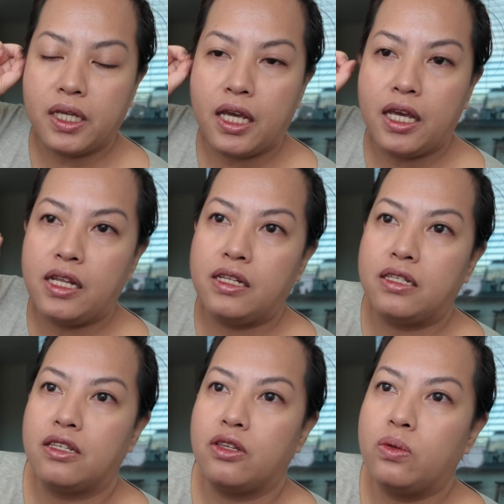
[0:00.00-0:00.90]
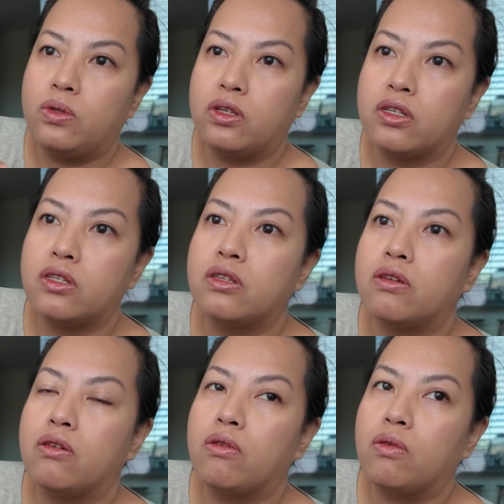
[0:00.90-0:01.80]
and you just
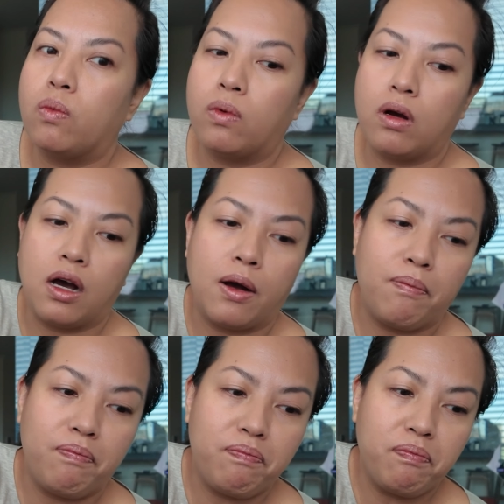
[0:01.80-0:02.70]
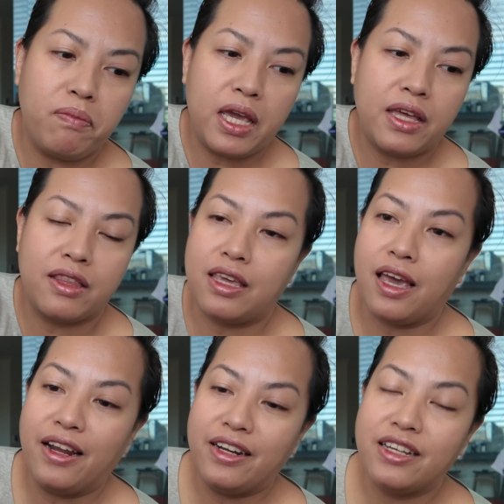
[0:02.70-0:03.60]
make
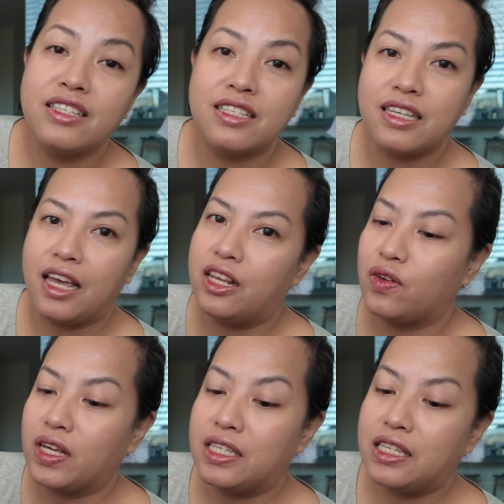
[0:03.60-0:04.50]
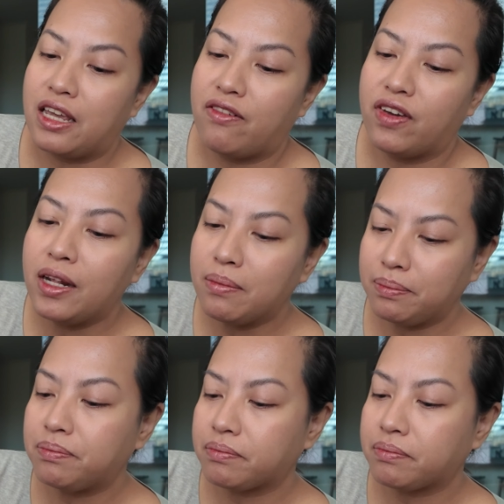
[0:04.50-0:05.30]
the edits and you can save it